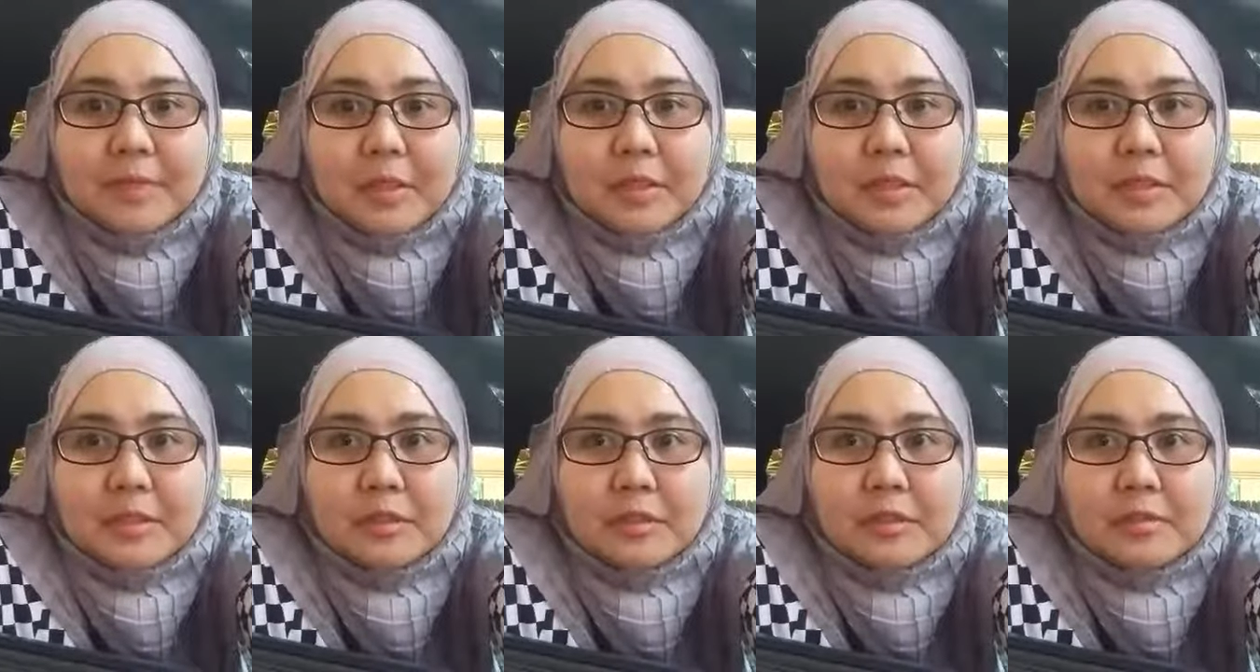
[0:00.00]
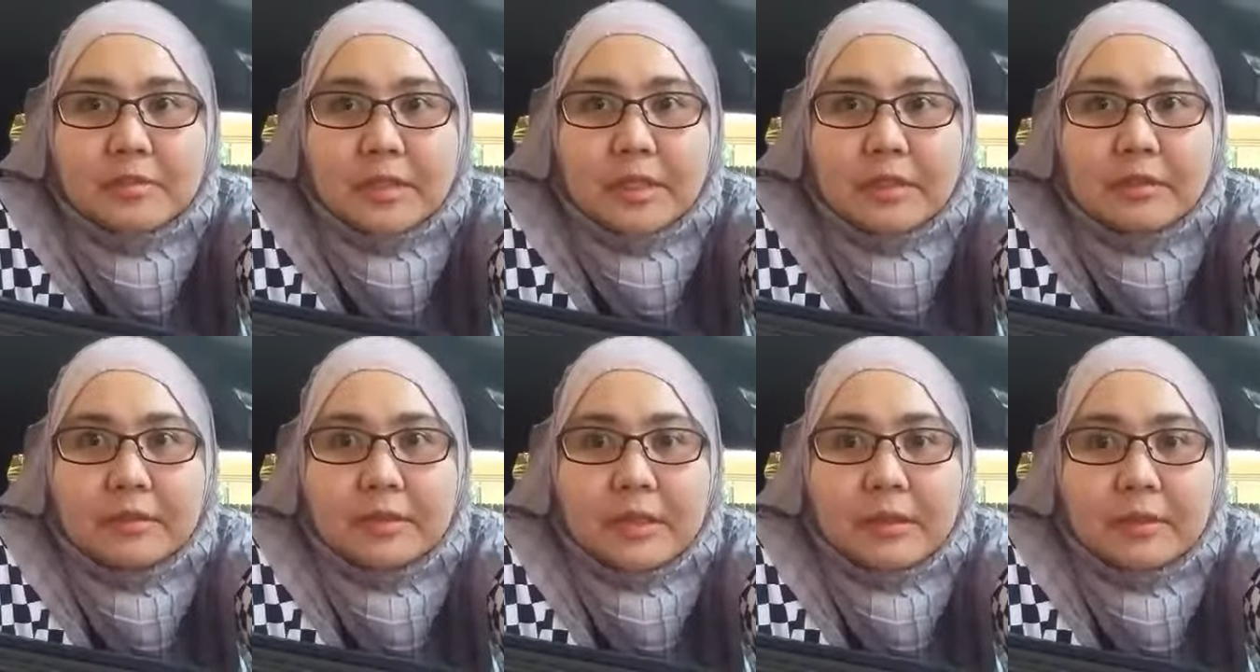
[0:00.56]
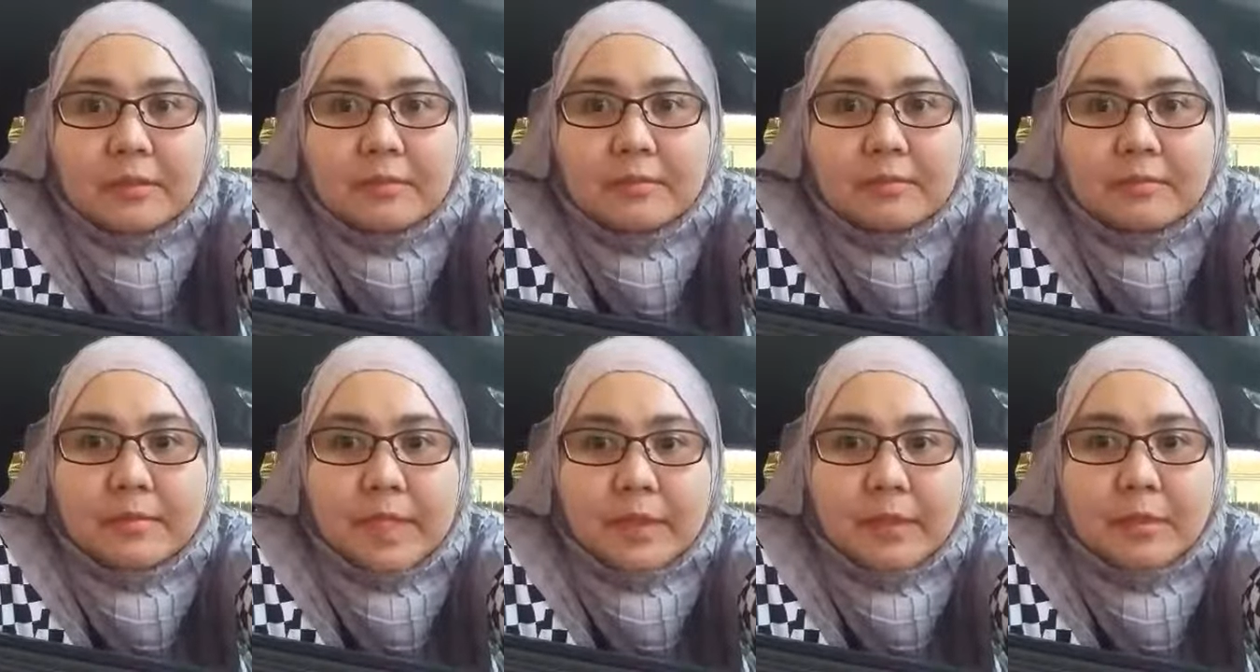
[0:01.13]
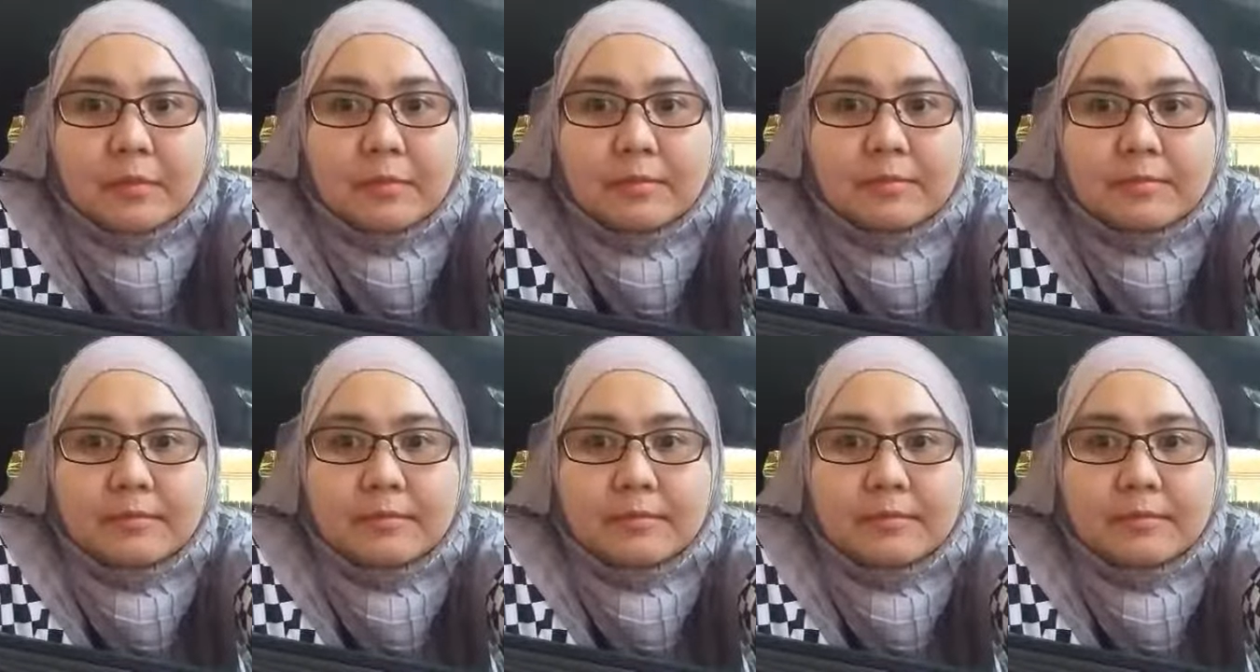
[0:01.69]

Okay, John is very hungry now. Meow.